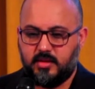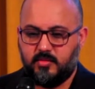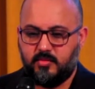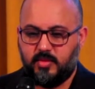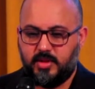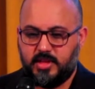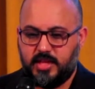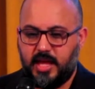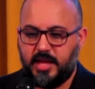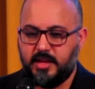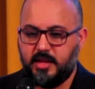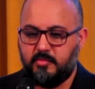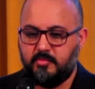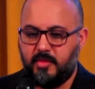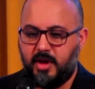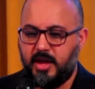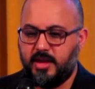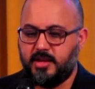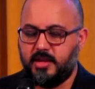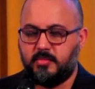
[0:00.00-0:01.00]
with that in
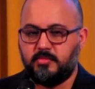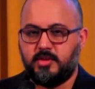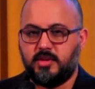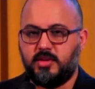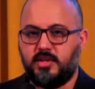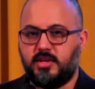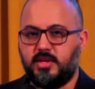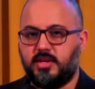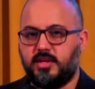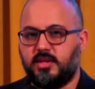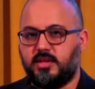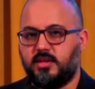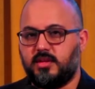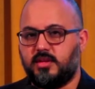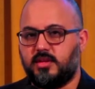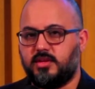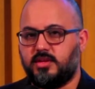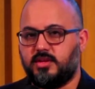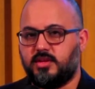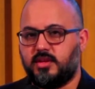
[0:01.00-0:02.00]
mind, do
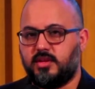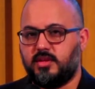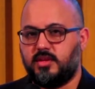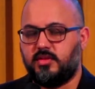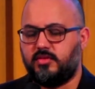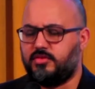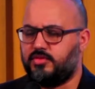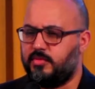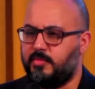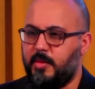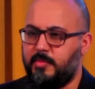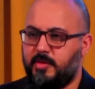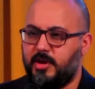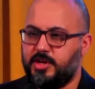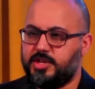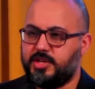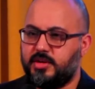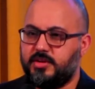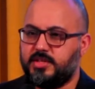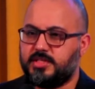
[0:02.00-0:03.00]
you remember I
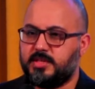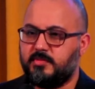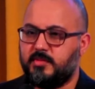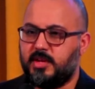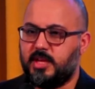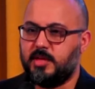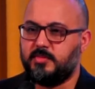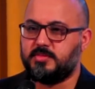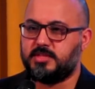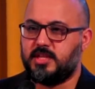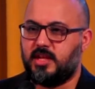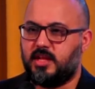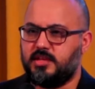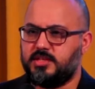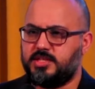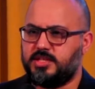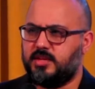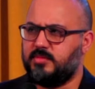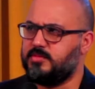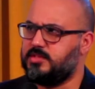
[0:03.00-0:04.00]
showed you some clips
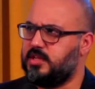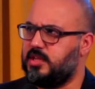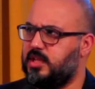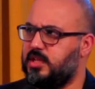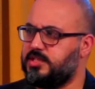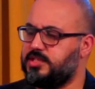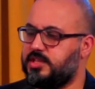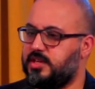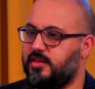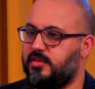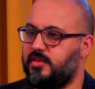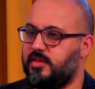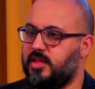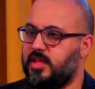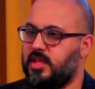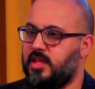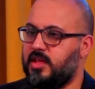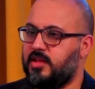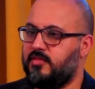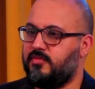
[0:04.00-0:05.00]
last year? Was it last year?
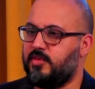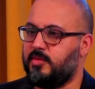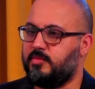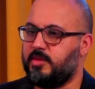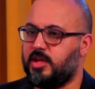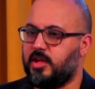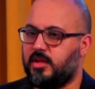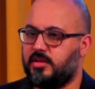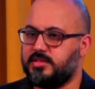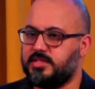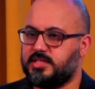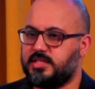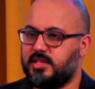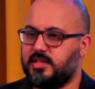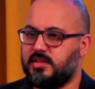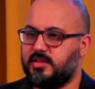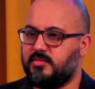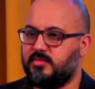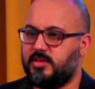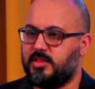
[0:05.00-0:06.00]
From a concert
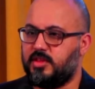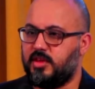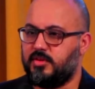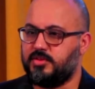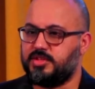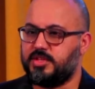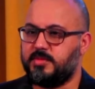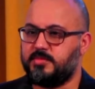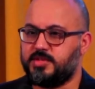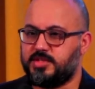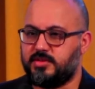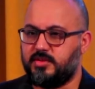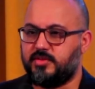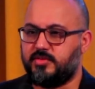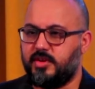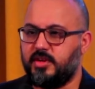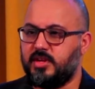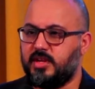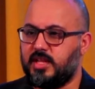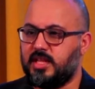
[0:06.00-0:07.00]
with Hyochnim's
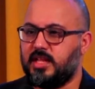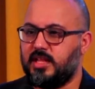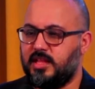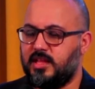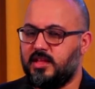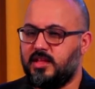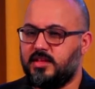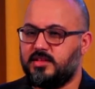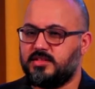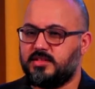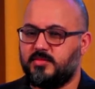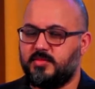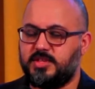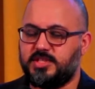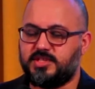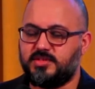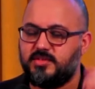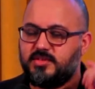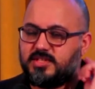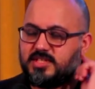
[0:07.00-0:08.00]
children. So we
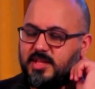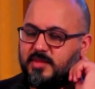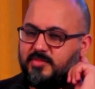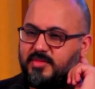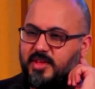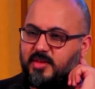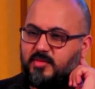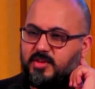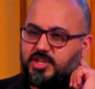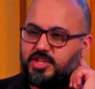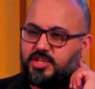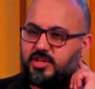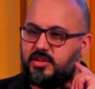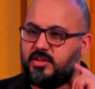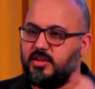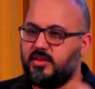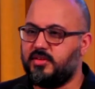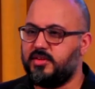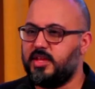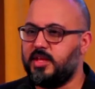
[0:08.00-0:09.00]
saw something with Shin
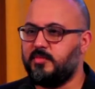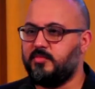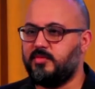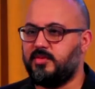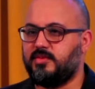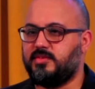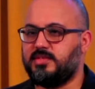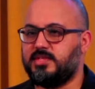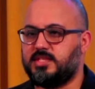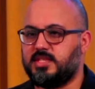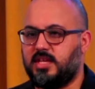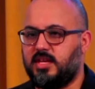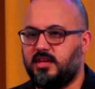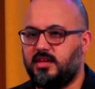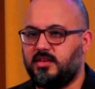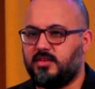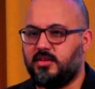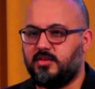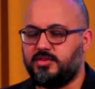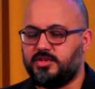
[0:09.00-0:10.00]
Yeonim, who's
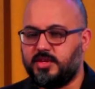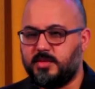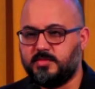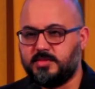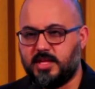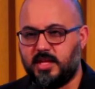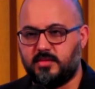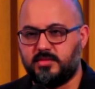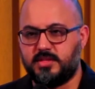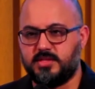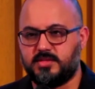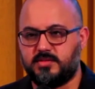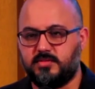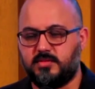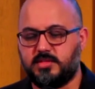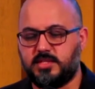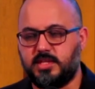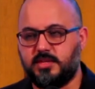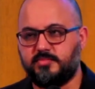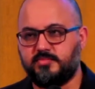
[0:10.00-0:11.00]
Hyochnim's eldest
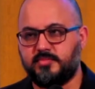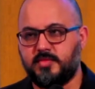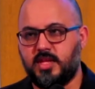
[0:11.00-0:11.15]
daughter,